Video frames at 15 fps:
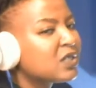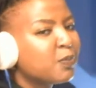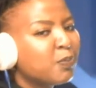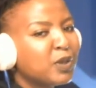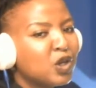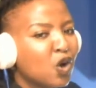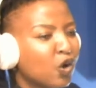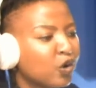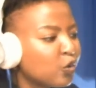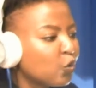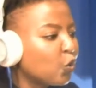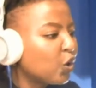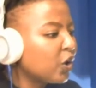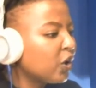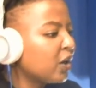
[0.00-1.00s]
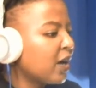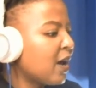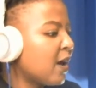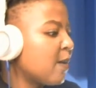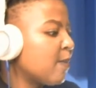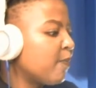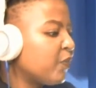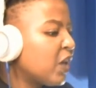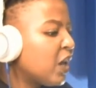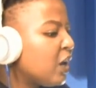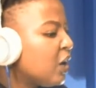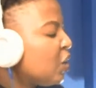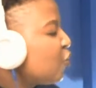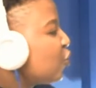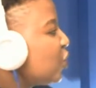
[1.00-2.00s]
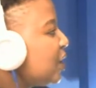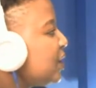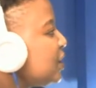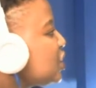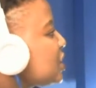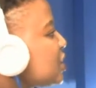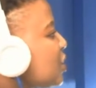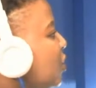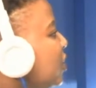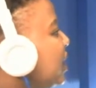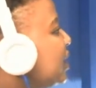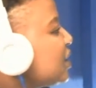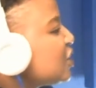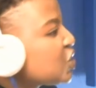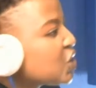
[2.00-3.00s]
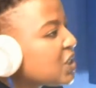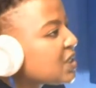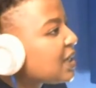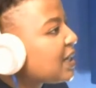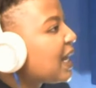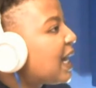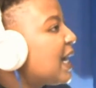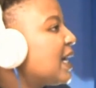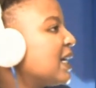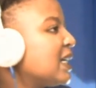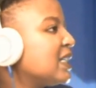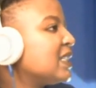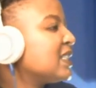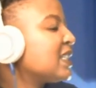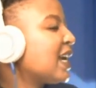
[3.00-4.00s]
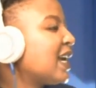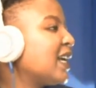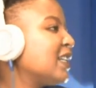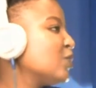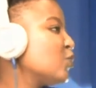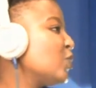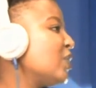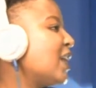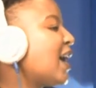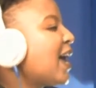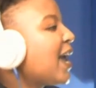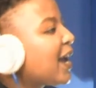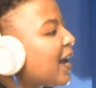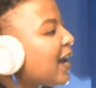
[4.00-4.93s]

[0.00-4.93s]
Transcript: beyond work. Really just our energies aligned, and we'd hang